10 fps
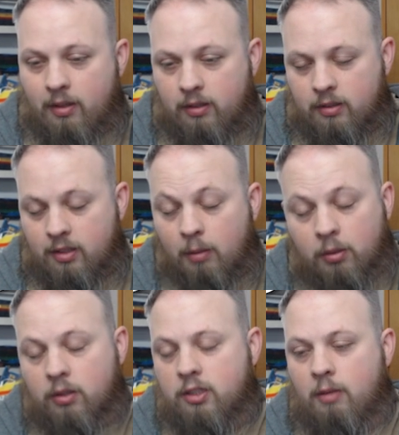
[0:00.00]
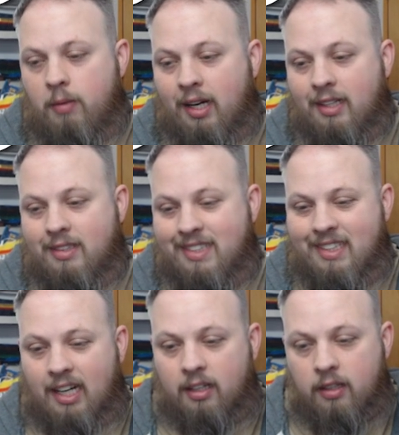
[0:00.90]
numbers of my Z
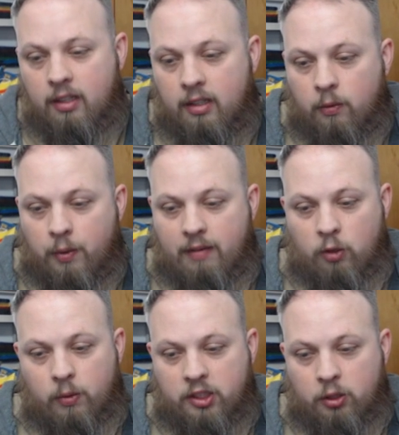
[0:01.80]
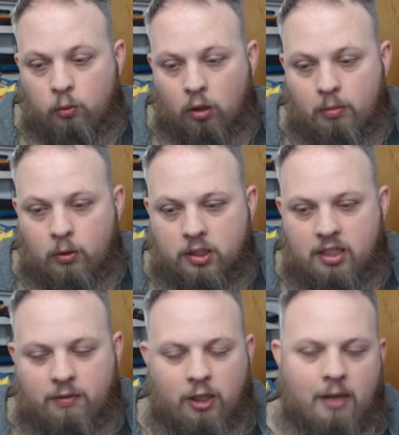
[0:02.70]
deck. We have only 2 Wormholes, because
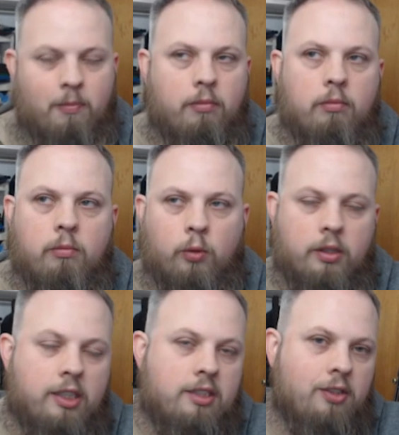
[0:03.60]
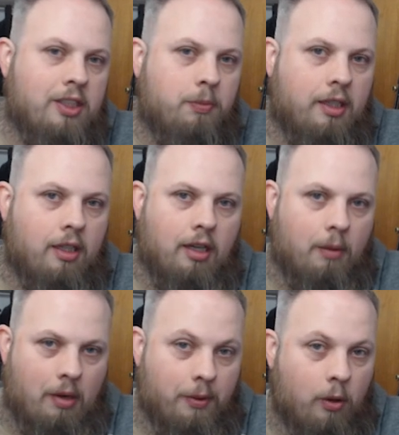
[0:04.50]
I felt like, realistically speaking, I
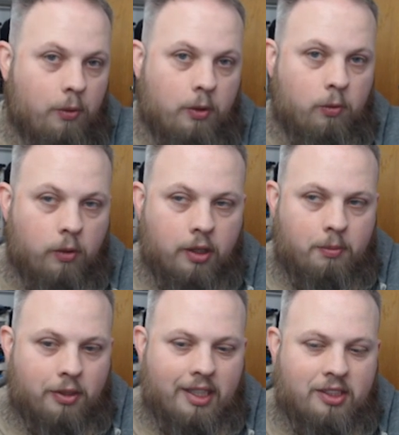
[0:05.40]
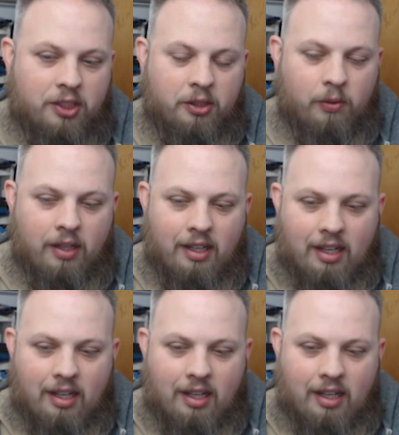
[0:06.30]
probably only would play 2.